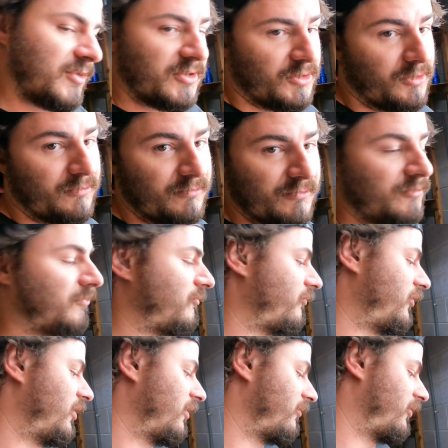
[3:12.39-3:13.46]
so
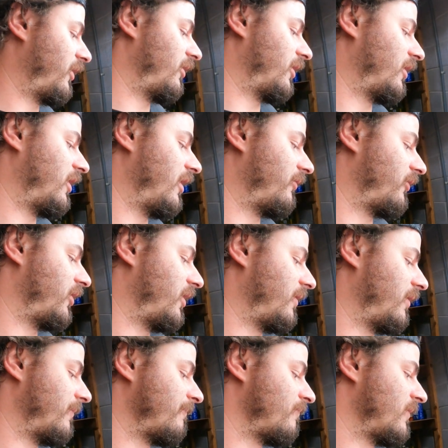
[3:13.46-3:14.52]
feeling fairly confident.